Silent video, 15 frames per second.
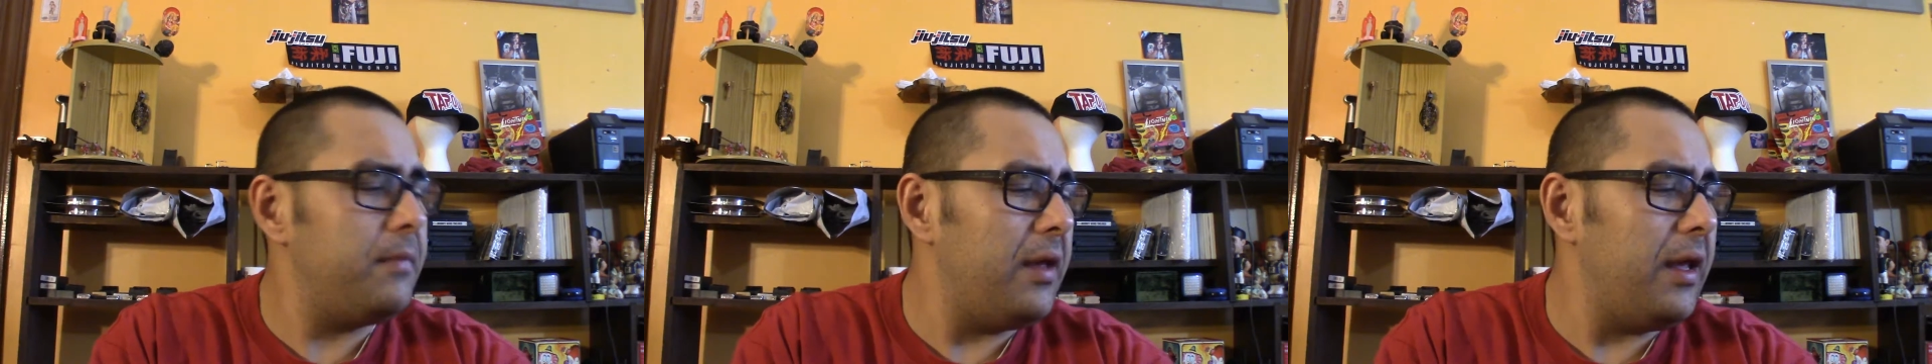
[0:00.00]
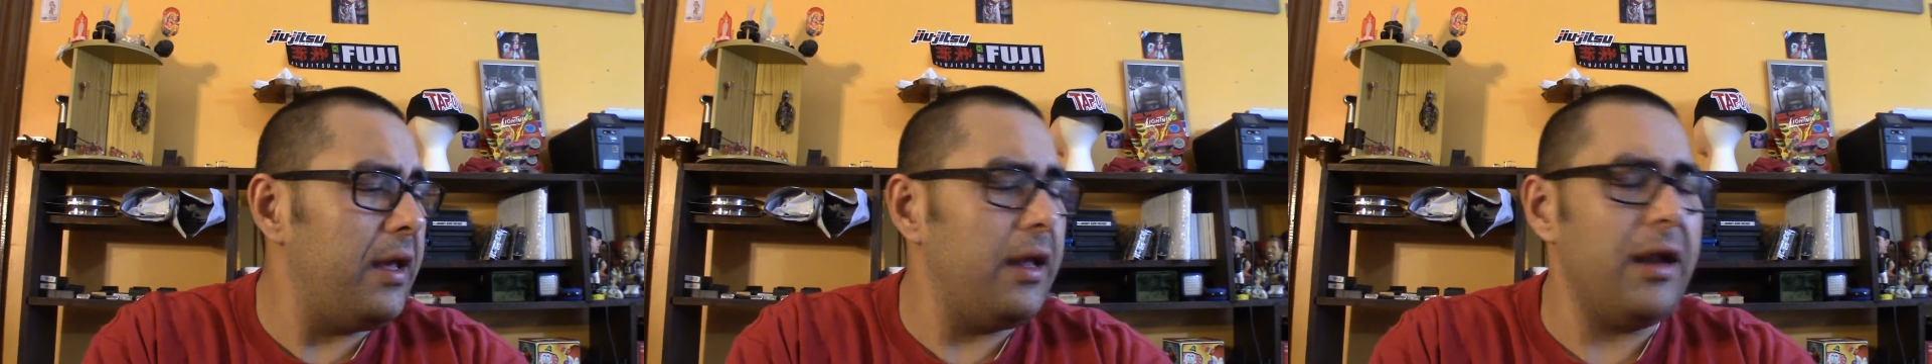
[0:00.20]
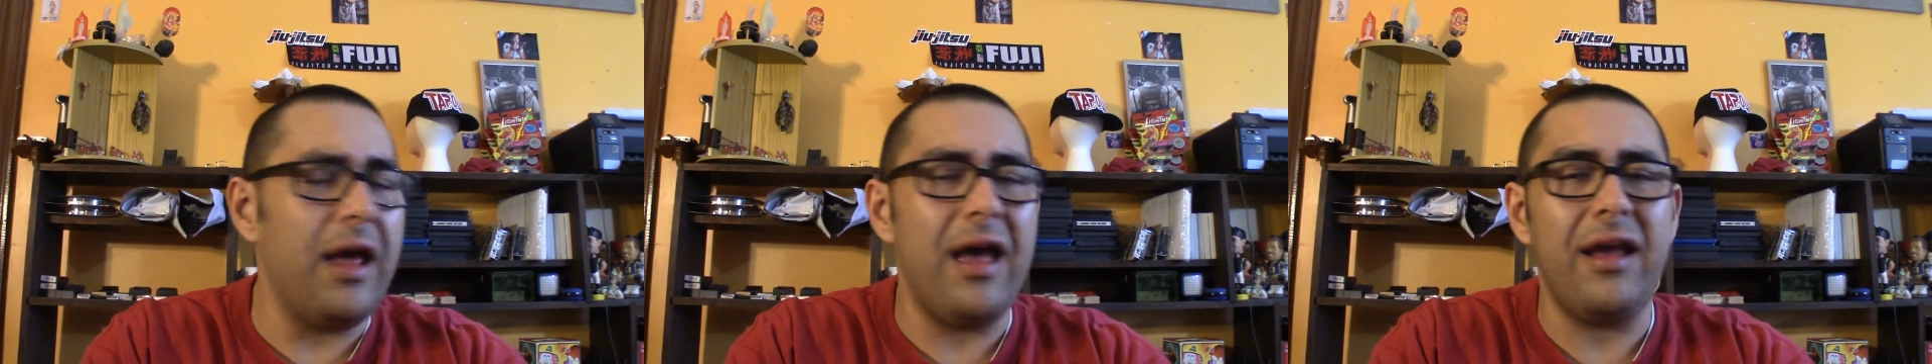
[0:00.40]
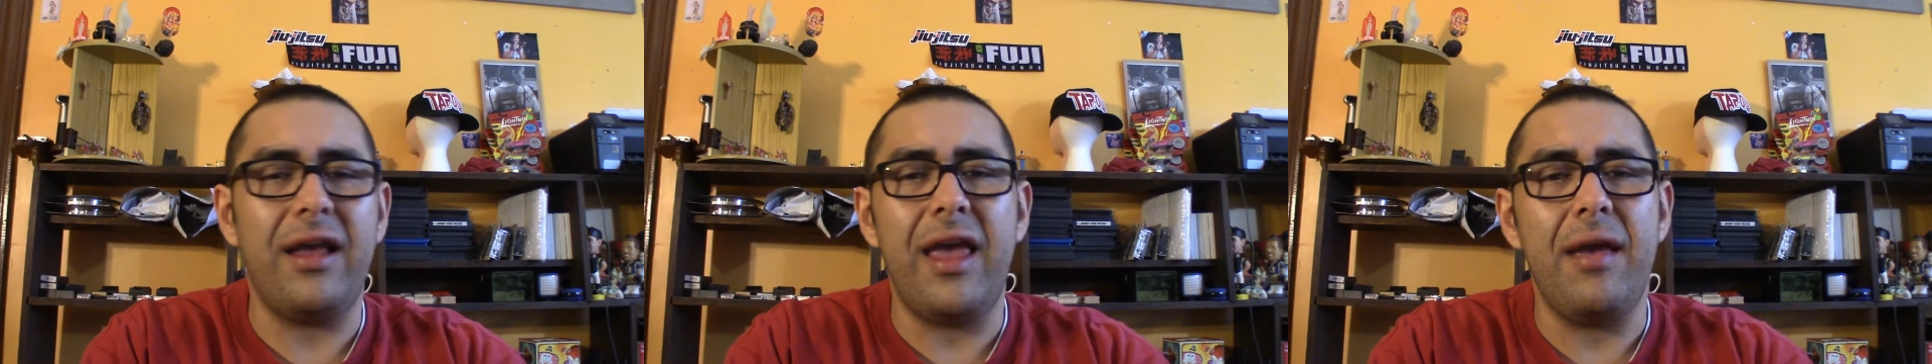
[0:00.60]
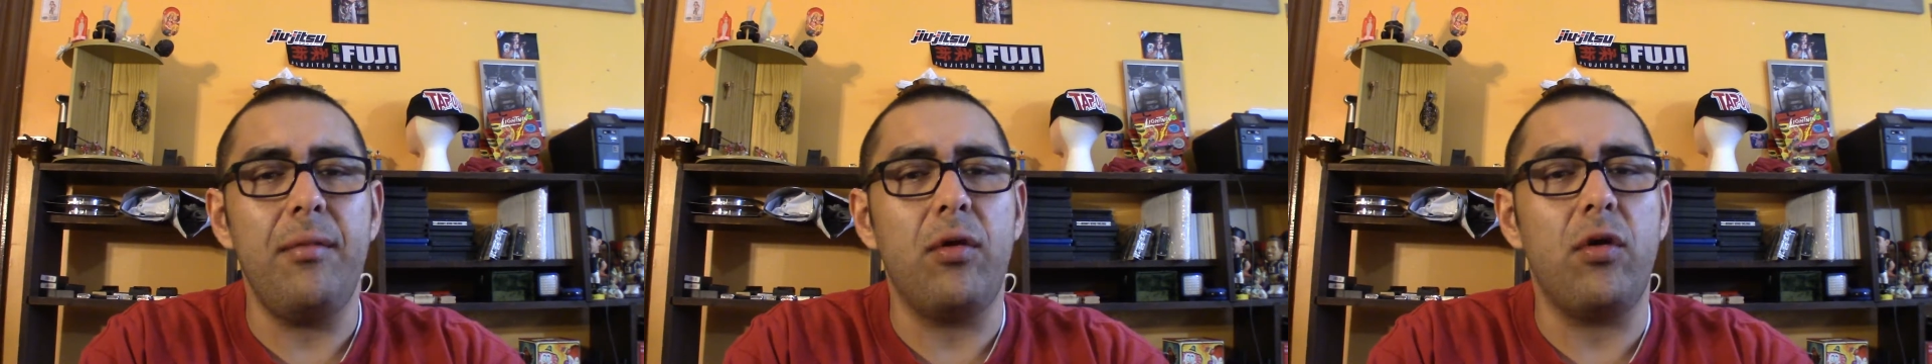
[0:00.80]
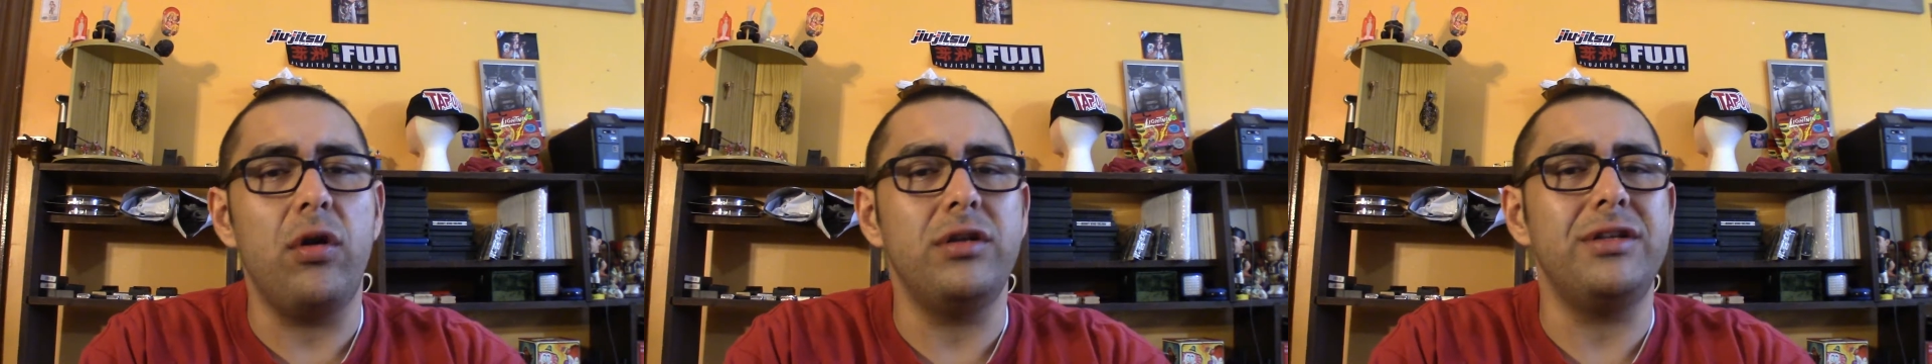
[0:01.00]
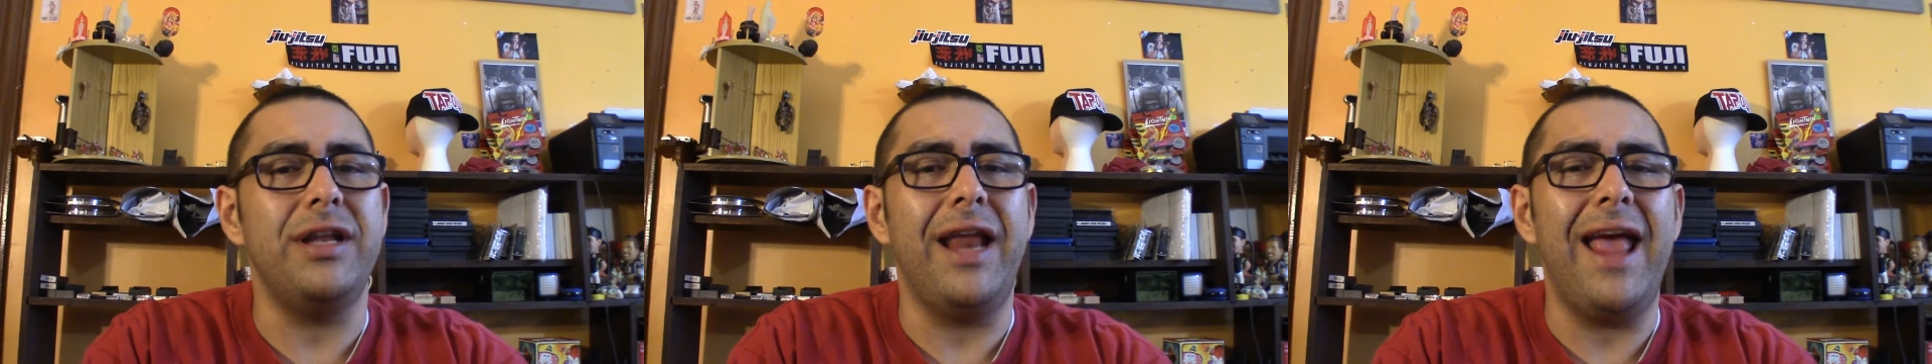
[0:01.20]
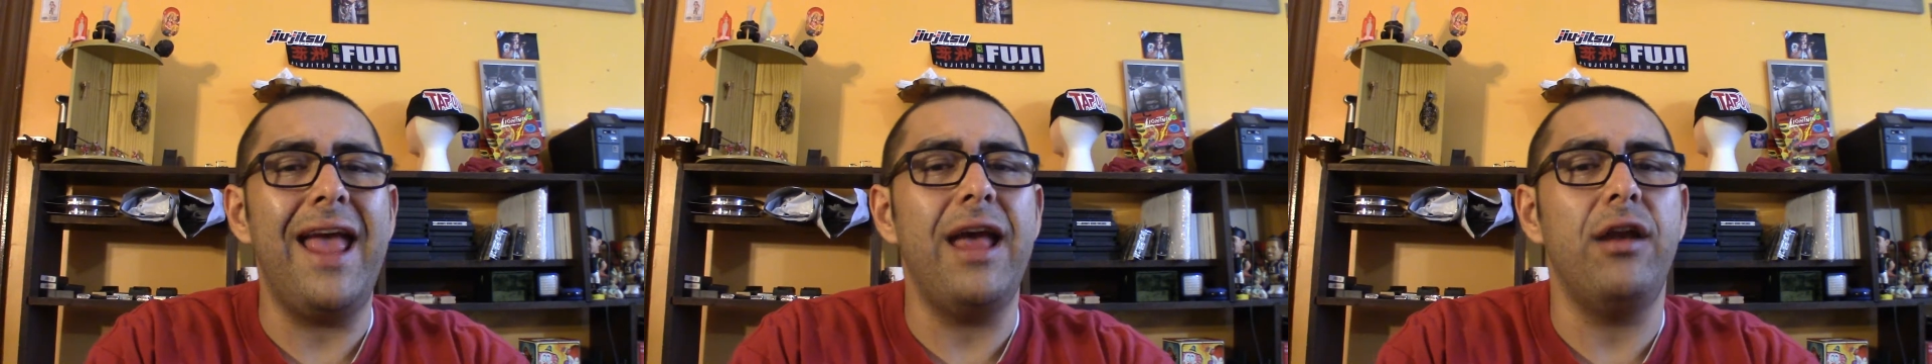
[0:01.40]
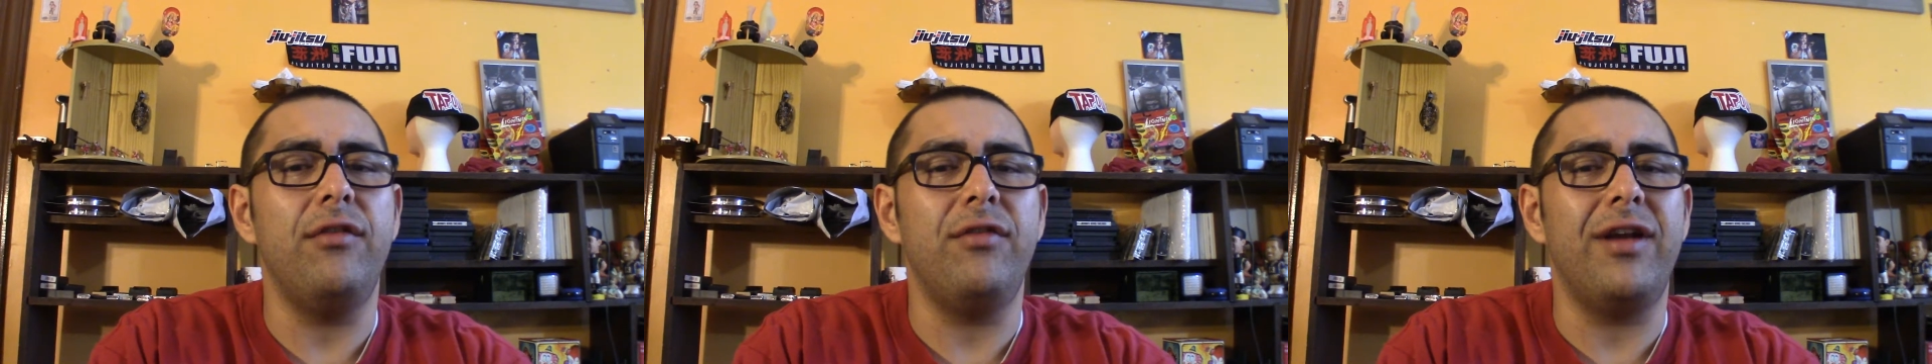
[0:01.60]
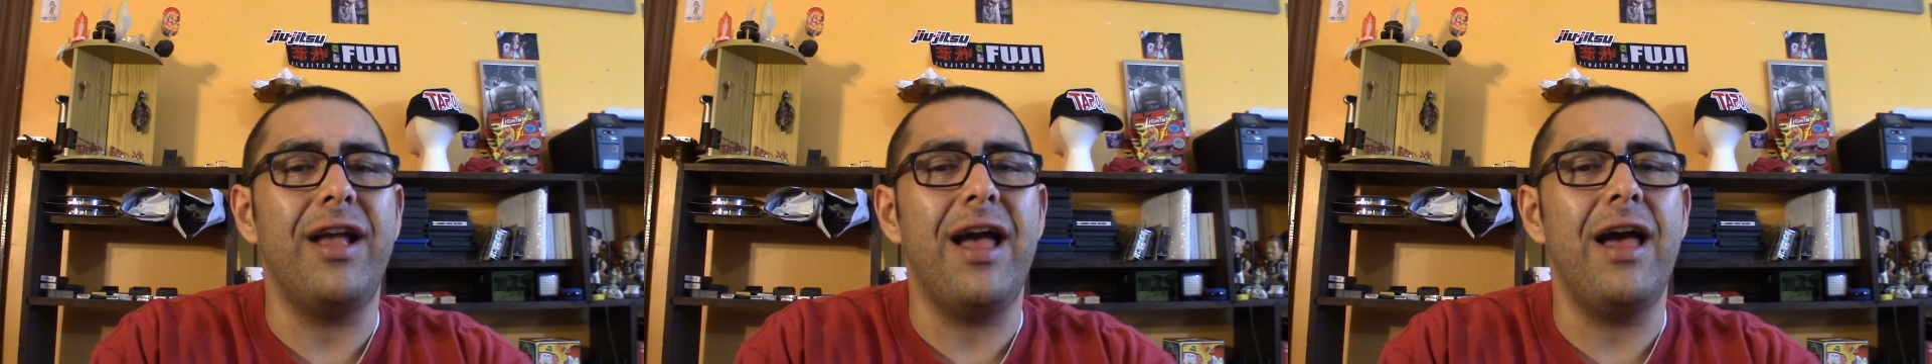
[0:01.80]
And I came across an ad
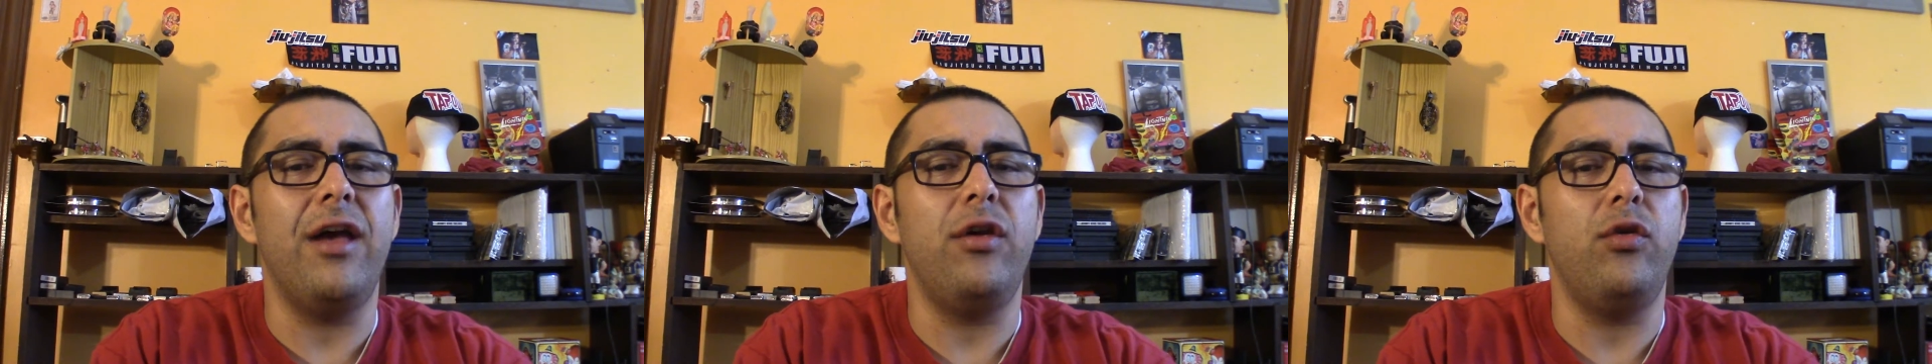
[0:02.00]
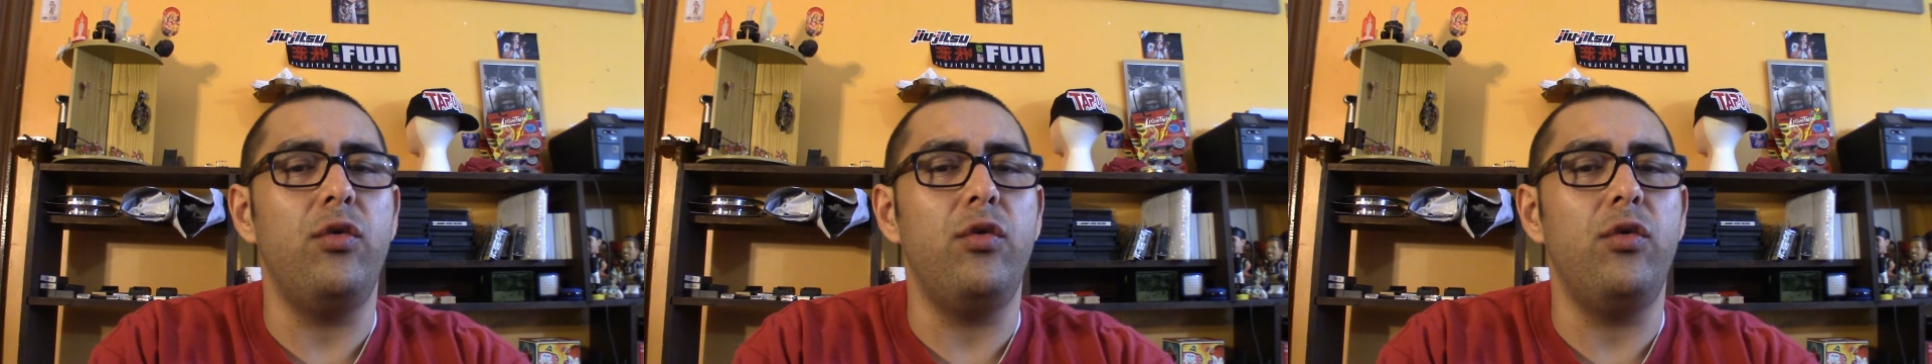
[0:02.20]
of a guy